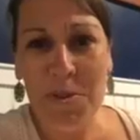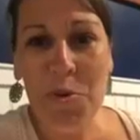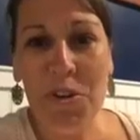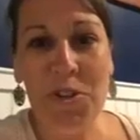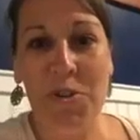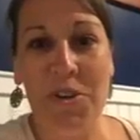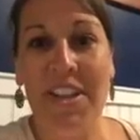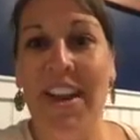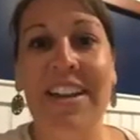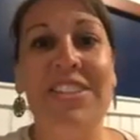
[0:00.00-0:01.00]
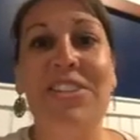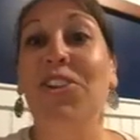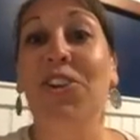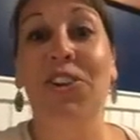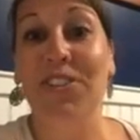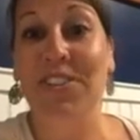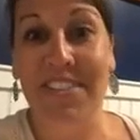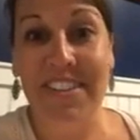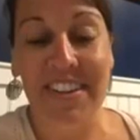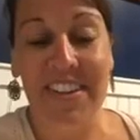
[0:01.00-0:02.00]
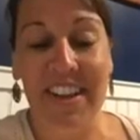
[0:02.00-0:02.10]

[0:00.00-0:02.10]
more to it that I need to learn still.